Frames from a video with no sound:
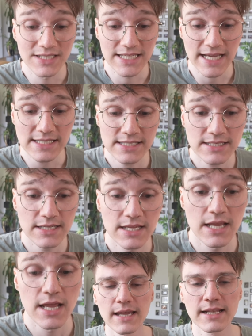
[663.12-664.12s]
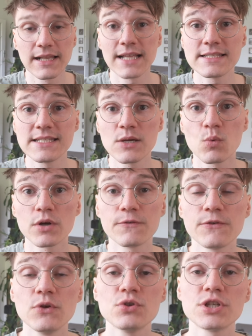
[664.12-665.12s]
the test and let's hear what
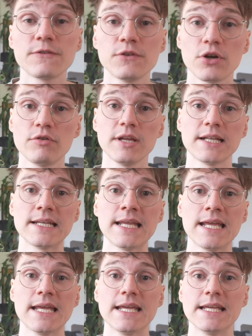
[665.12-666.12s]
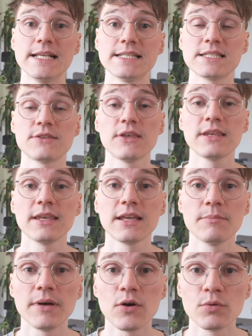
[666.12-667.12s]
future Florian is
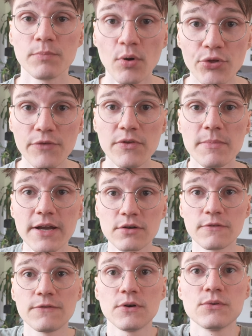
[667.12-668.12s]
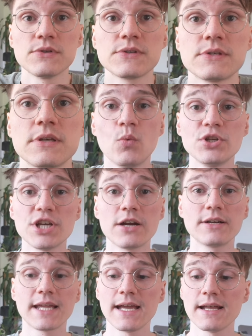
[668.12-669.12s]
thinking about both of the microphones, which
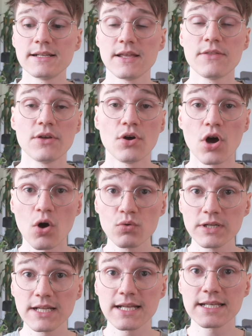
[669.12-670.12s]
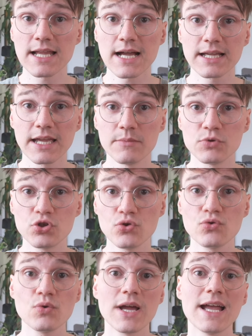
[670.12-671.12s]
are again the Hollyland Lark
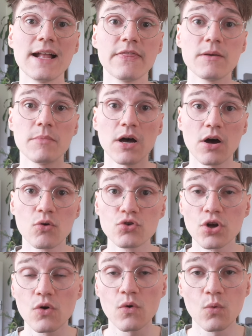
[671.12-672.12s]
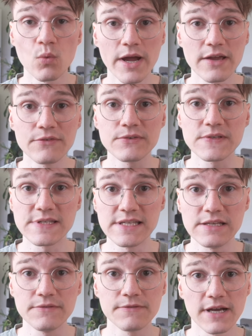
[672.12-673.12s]
M2 and the Maono Wave
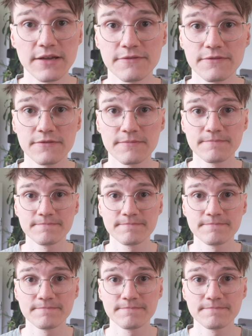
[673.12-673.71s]
T5.